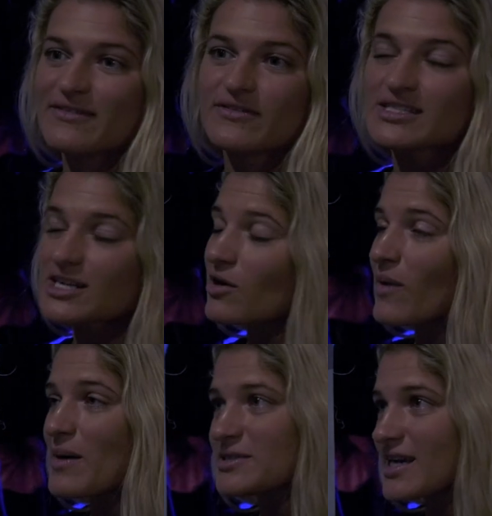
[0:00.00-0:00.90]
visit our
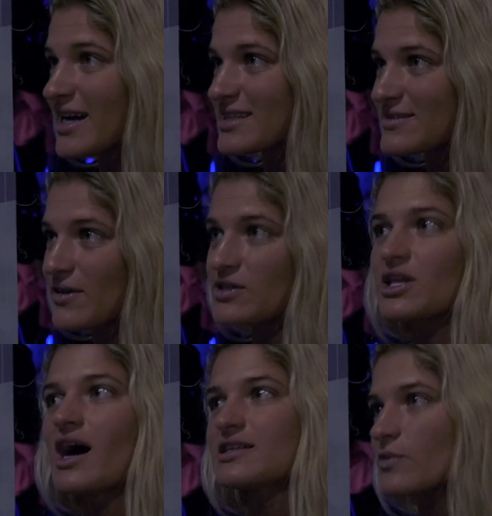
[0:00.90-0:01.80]
websites. There's
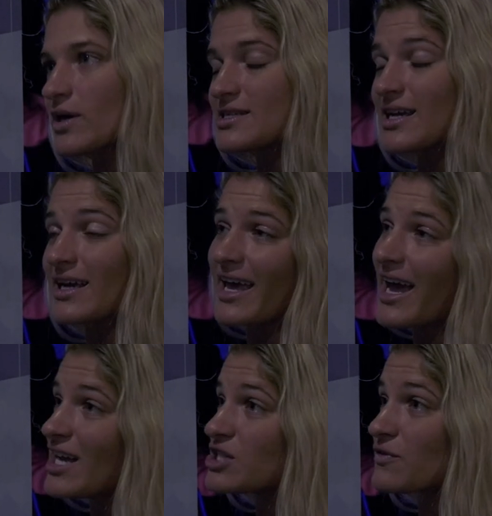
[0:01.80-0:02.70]
lots of ways to
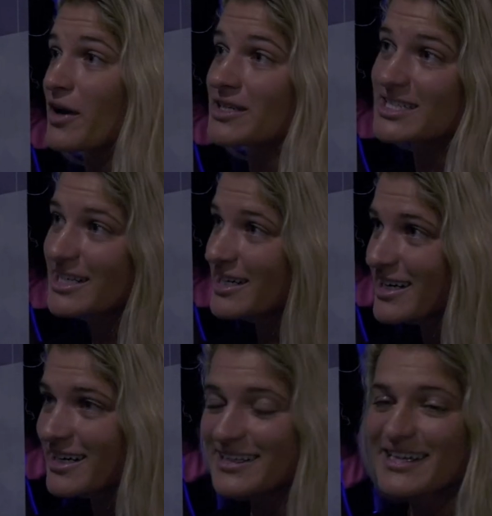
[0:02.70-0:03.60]
engage, volunteer.
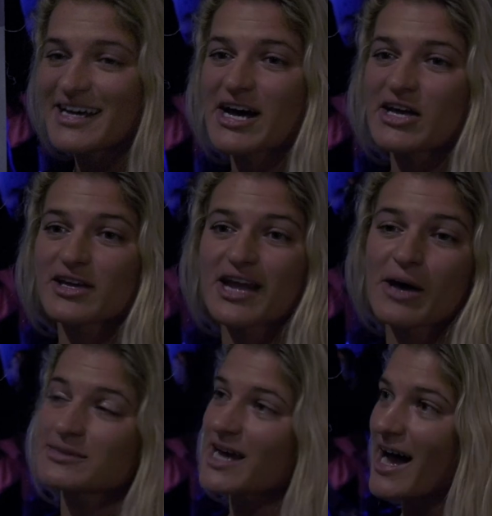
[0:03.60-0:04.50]
Uh, you can
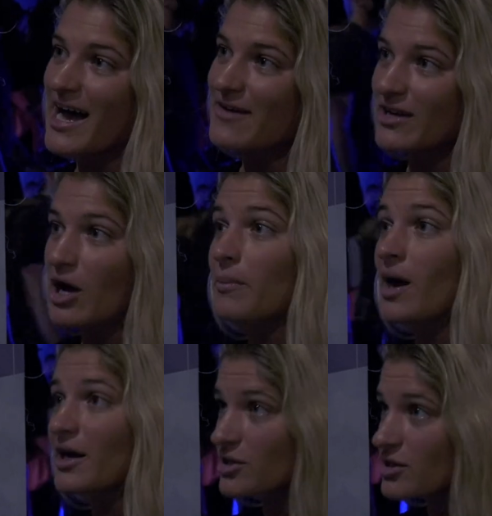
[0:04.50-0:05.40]
help dive and help
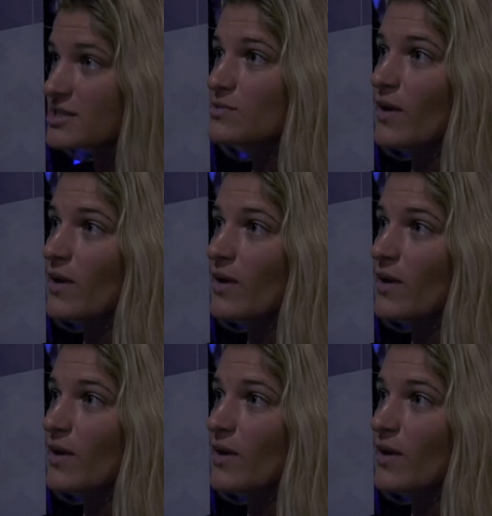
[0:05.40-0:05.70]
monitor as